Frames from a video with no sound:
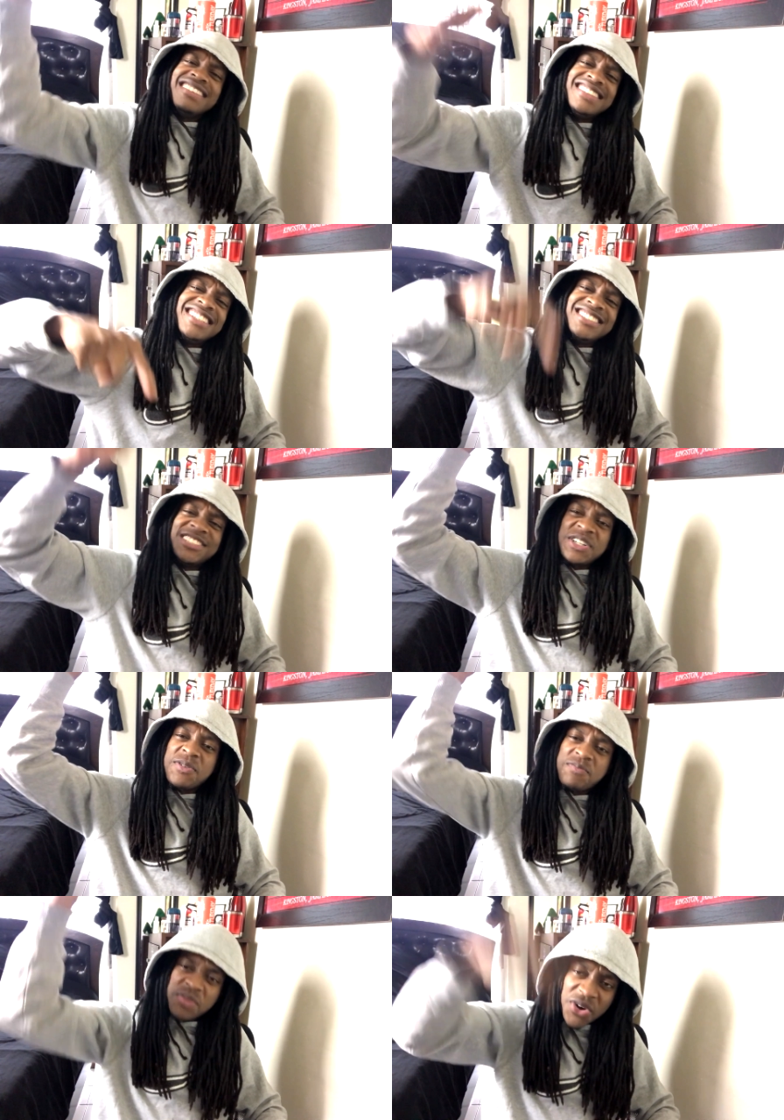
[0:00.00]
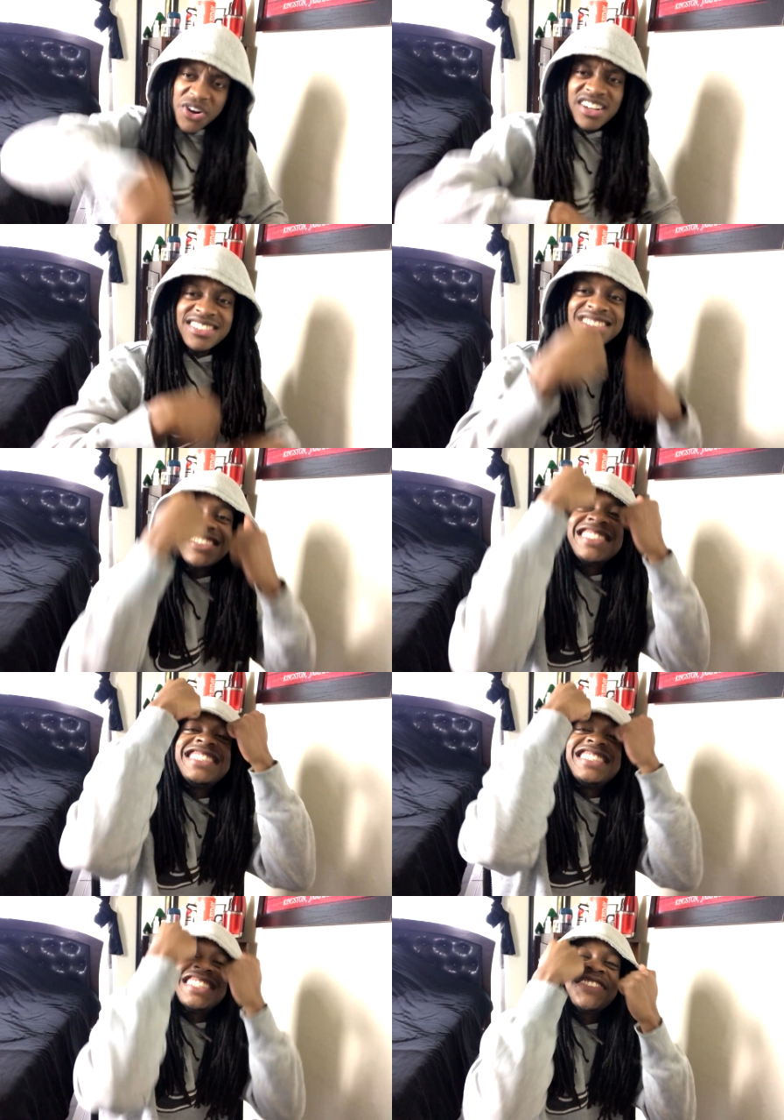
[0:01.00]
It is your boy,
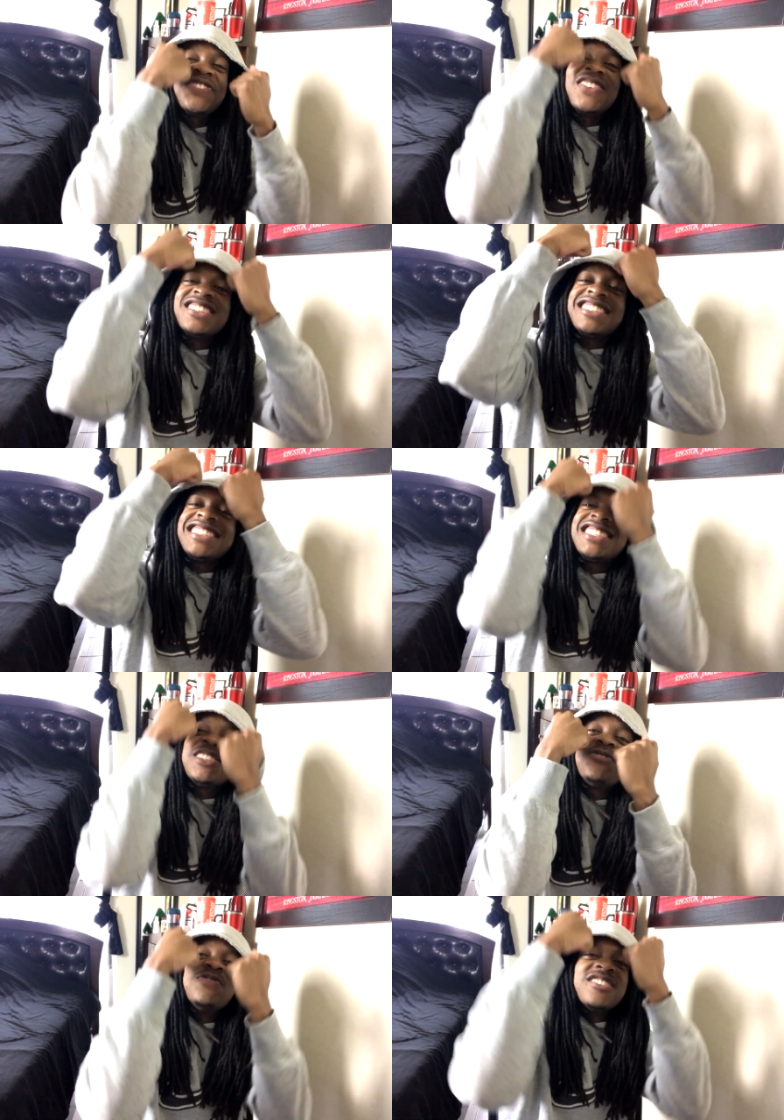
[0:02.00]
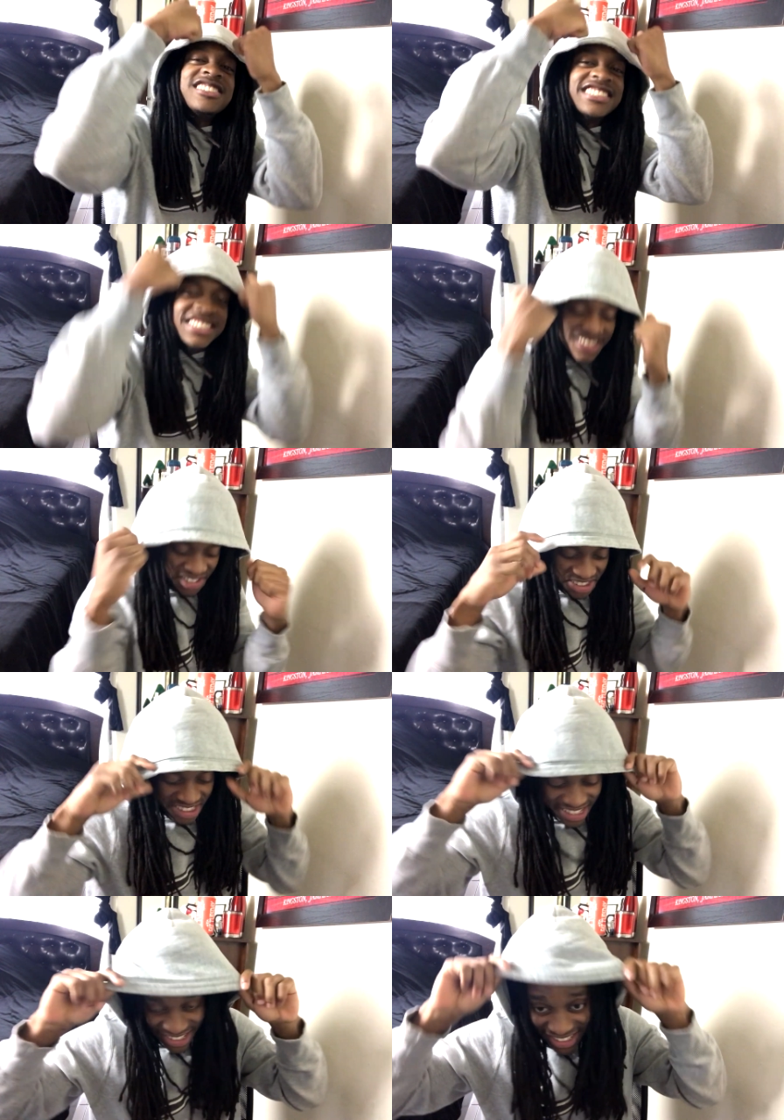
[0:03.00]
Super Super
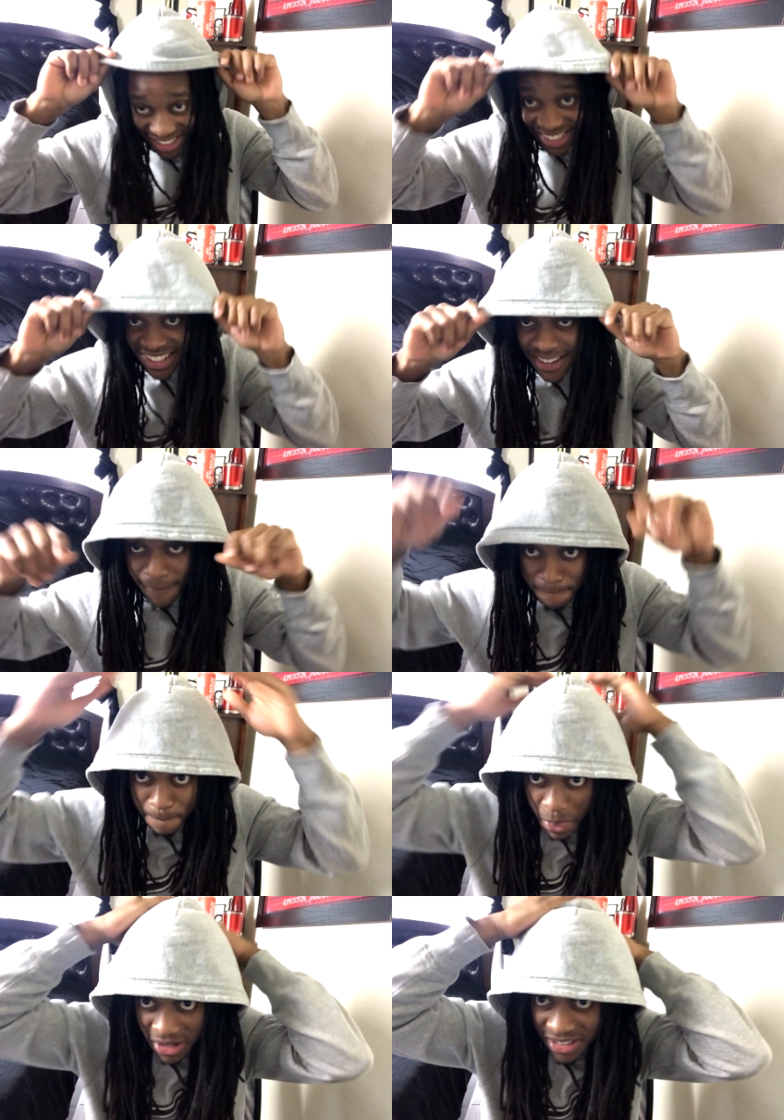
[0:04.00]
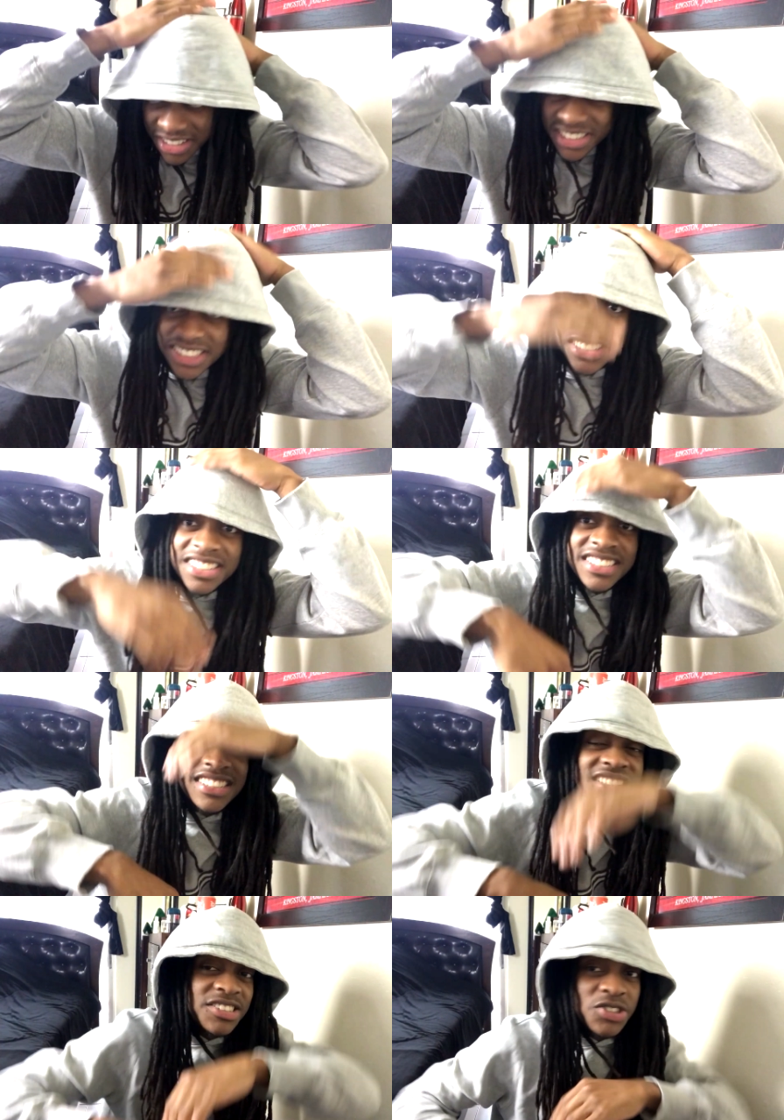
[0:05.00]
Hendrix, aka Hoodie
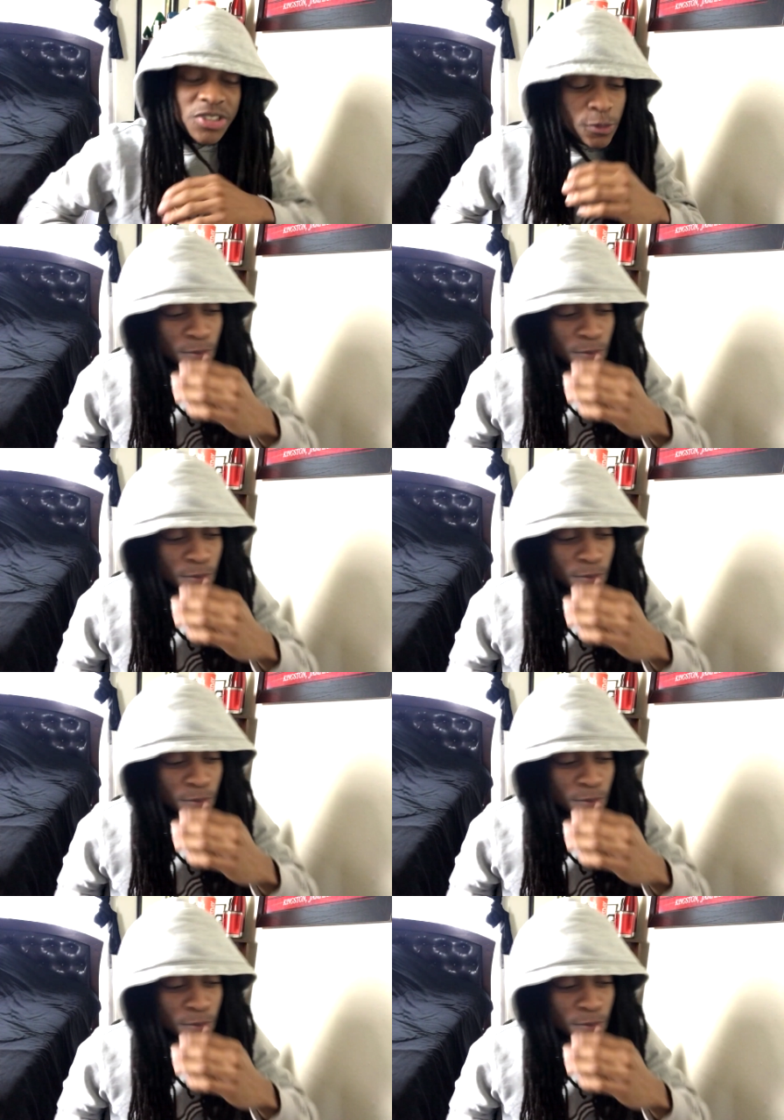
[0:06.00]
Hoodie Hendrix.